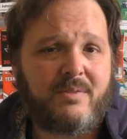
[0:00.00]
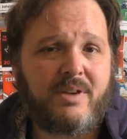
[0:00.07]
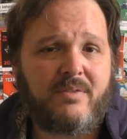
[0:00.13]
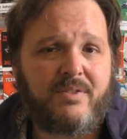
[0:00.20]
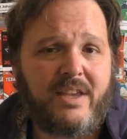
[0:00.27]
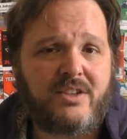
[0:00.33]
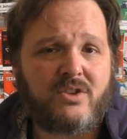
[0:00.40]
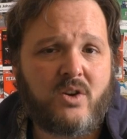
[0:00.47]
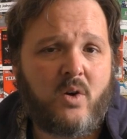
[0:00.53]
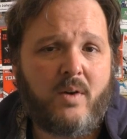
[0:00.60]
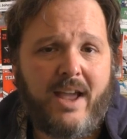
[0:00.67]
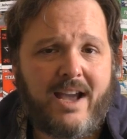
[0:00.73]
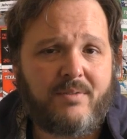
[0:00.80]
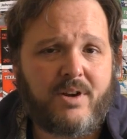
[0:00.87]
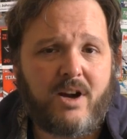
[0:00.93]
even if they
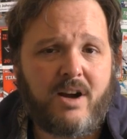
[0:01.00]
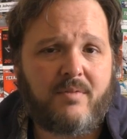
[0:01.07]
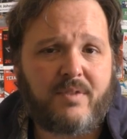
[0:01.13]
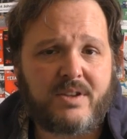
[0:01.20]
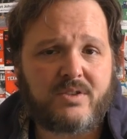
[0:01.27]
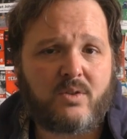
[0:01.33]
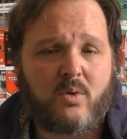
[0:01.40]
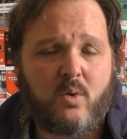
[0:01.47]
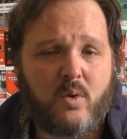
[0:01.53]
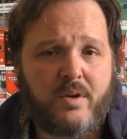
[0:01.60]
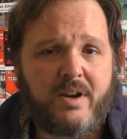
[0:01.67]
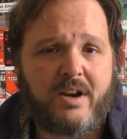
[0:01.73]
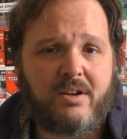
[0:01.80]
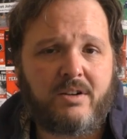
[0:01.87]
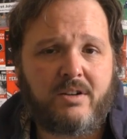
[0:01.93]
don't have an offensive
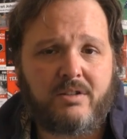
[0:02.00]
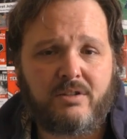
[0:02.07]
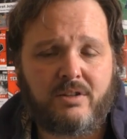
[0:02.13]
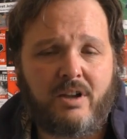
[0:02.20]
coordinator